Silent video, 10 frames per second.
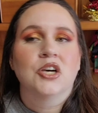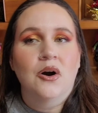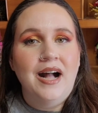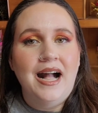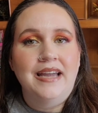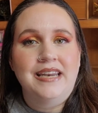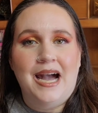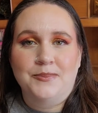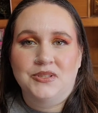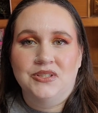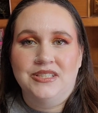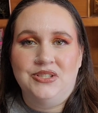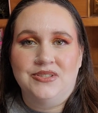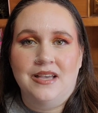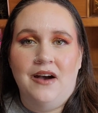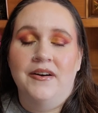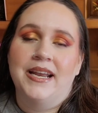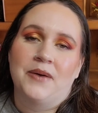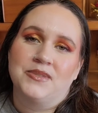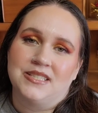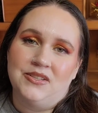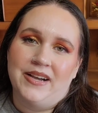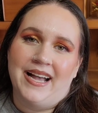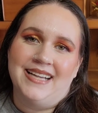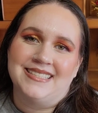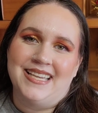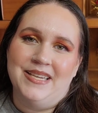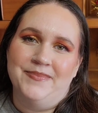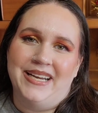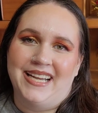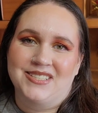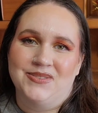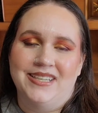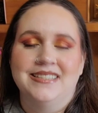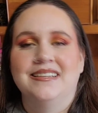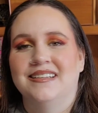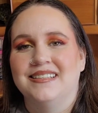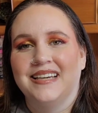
Go ahead and absolutely do so. And I will see you guys in my next one.